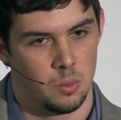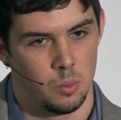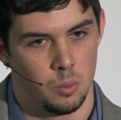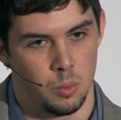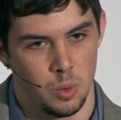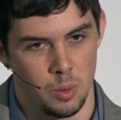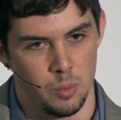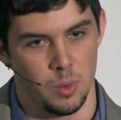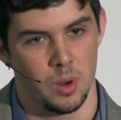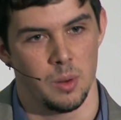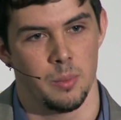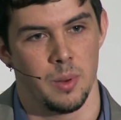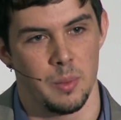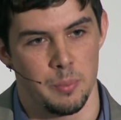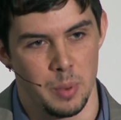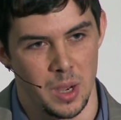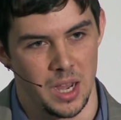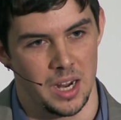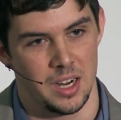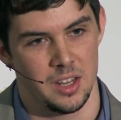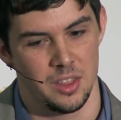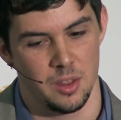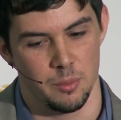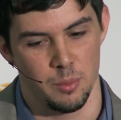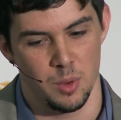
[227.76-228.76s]
we want to be
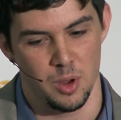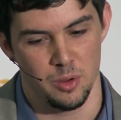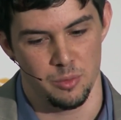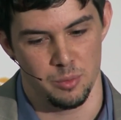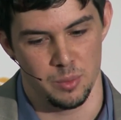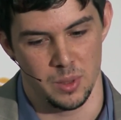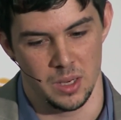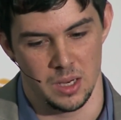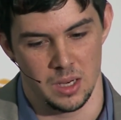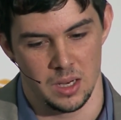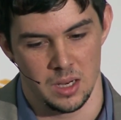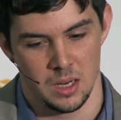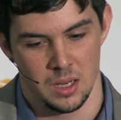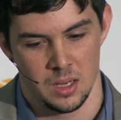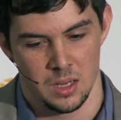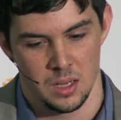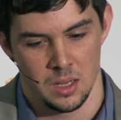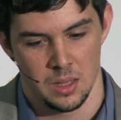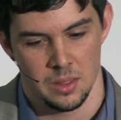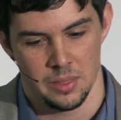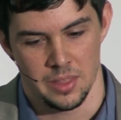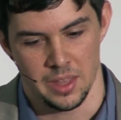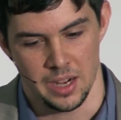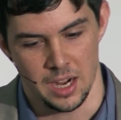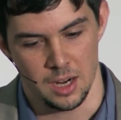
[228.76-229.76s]
part of the movement
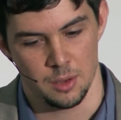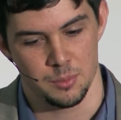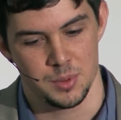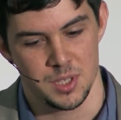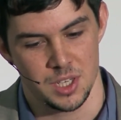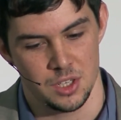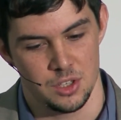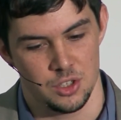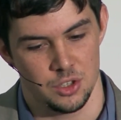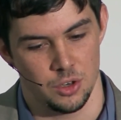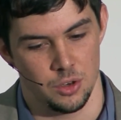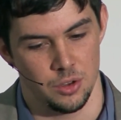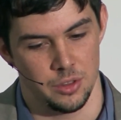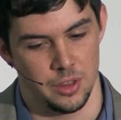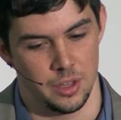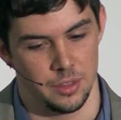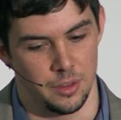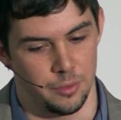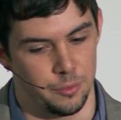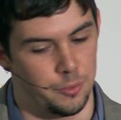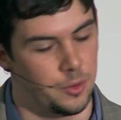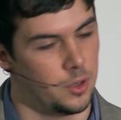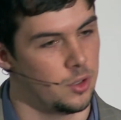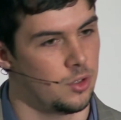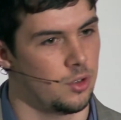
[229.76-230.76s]
that helps ensure that the
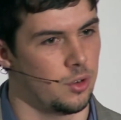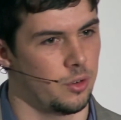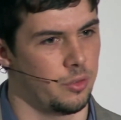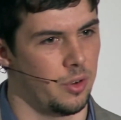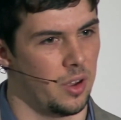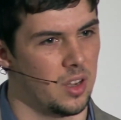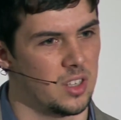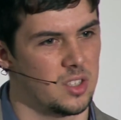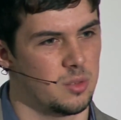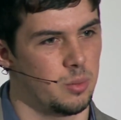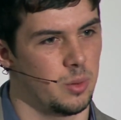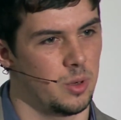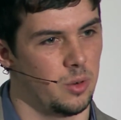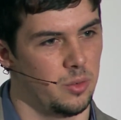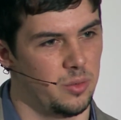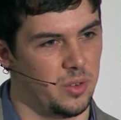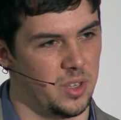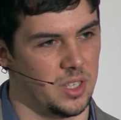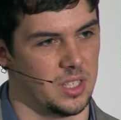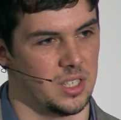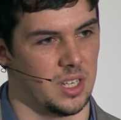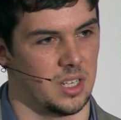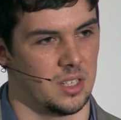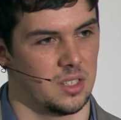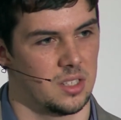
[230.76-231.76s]
future of hospital
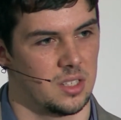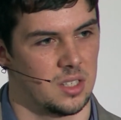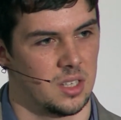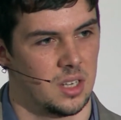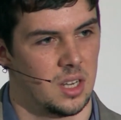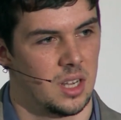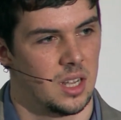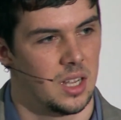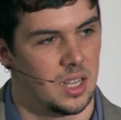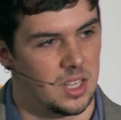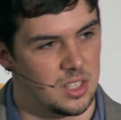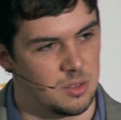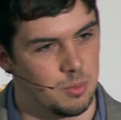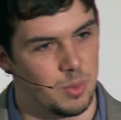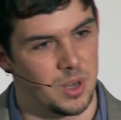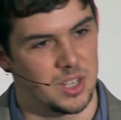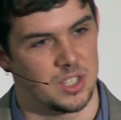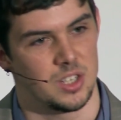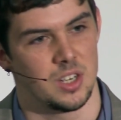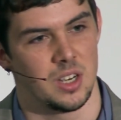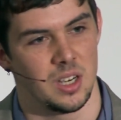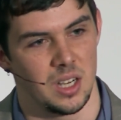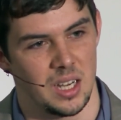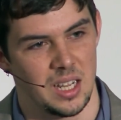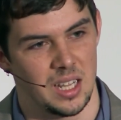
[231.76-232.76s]
visits is
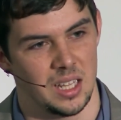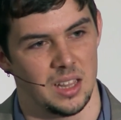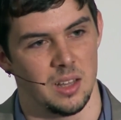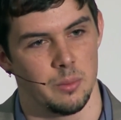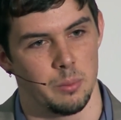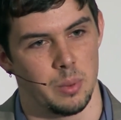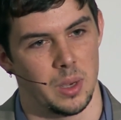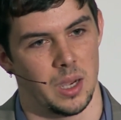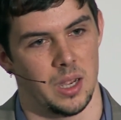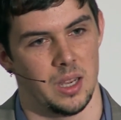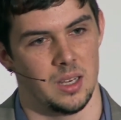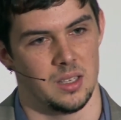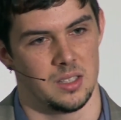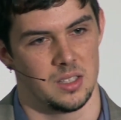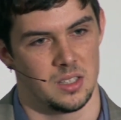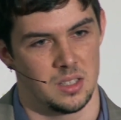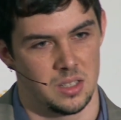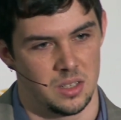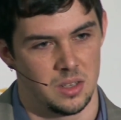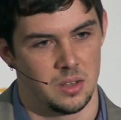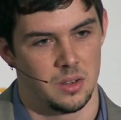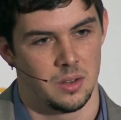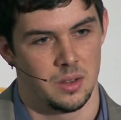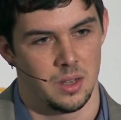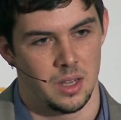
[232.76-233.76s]
measured in kilobytes
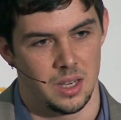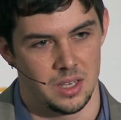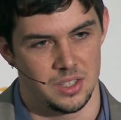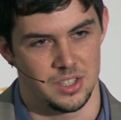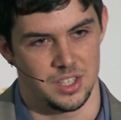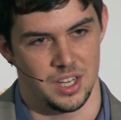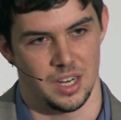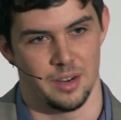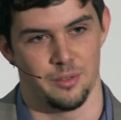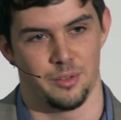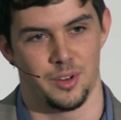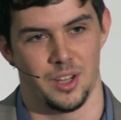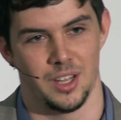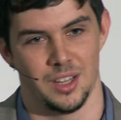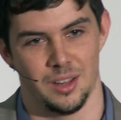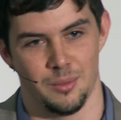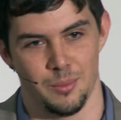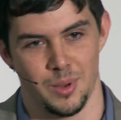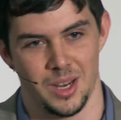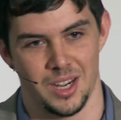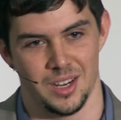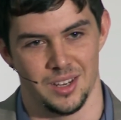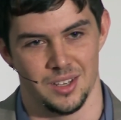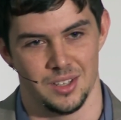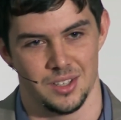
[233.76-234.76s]
instead of
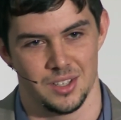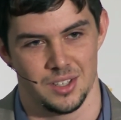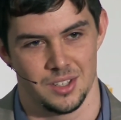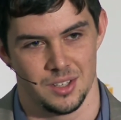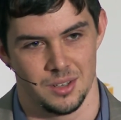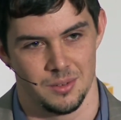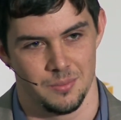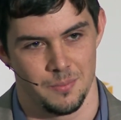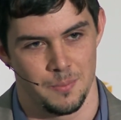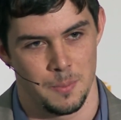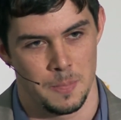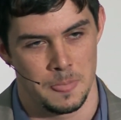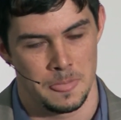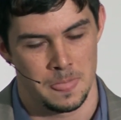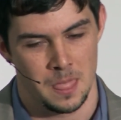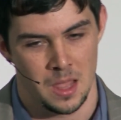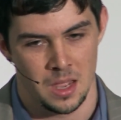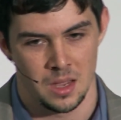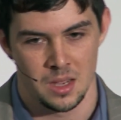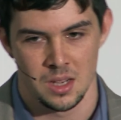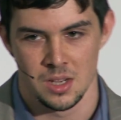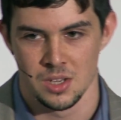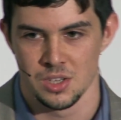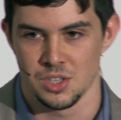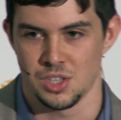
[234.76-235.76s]
kilometers.
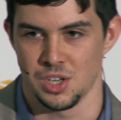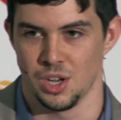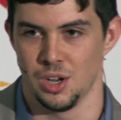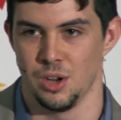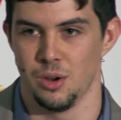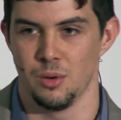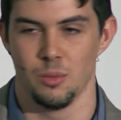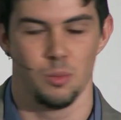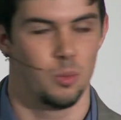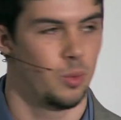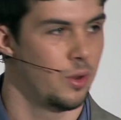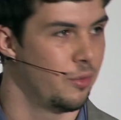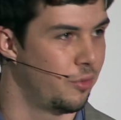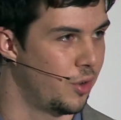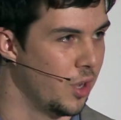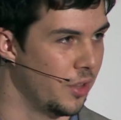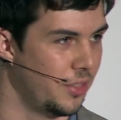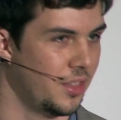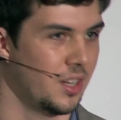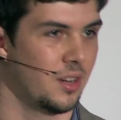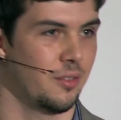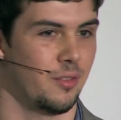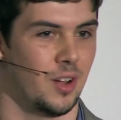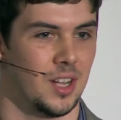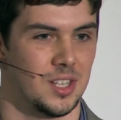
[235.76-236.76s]
So we've got
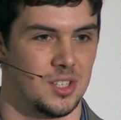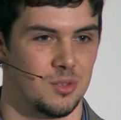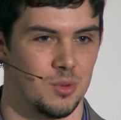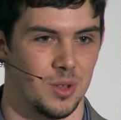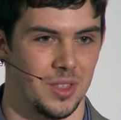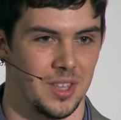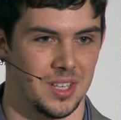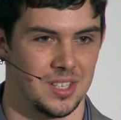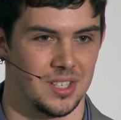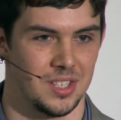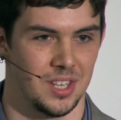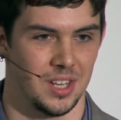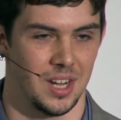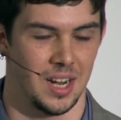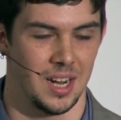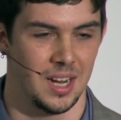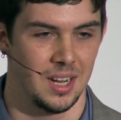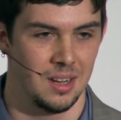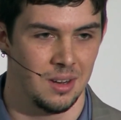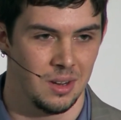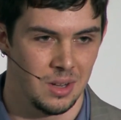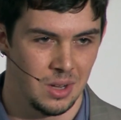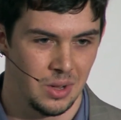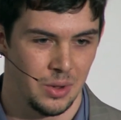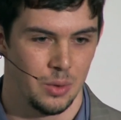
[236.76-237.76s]
the device with us today.
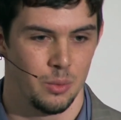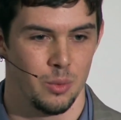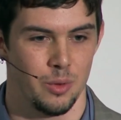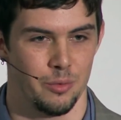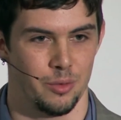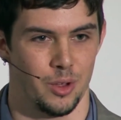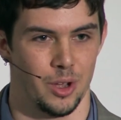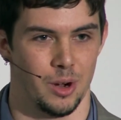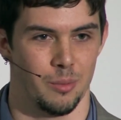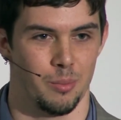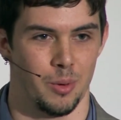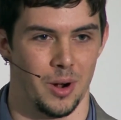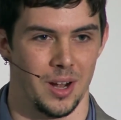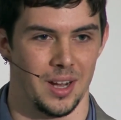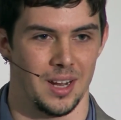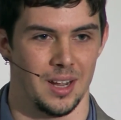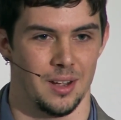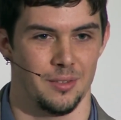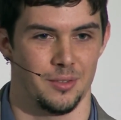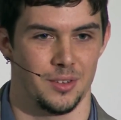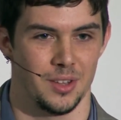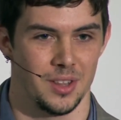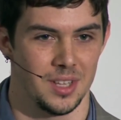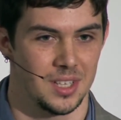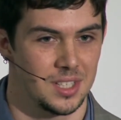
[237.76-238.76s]
We've got a break
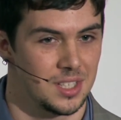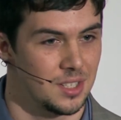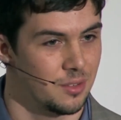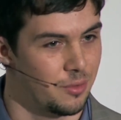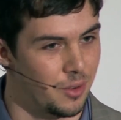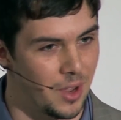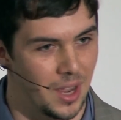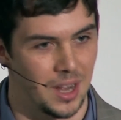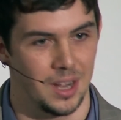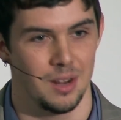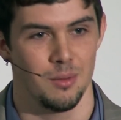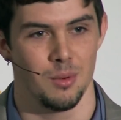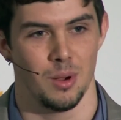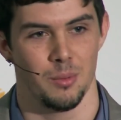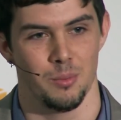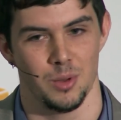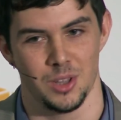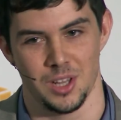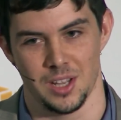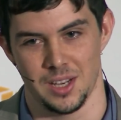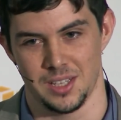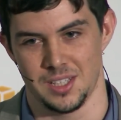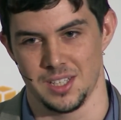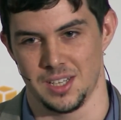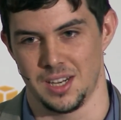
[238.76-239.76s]
after this. If anyone would
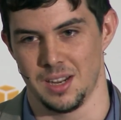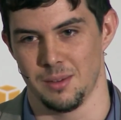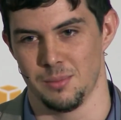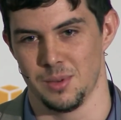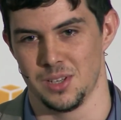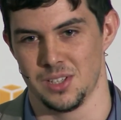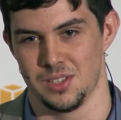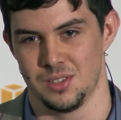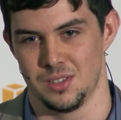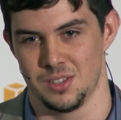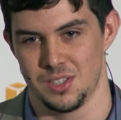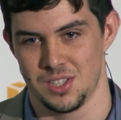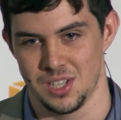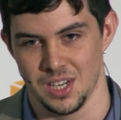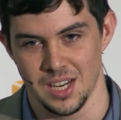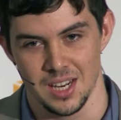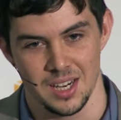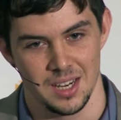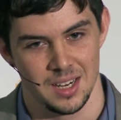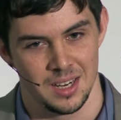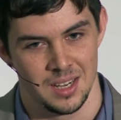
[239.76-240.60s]
like to come and see it,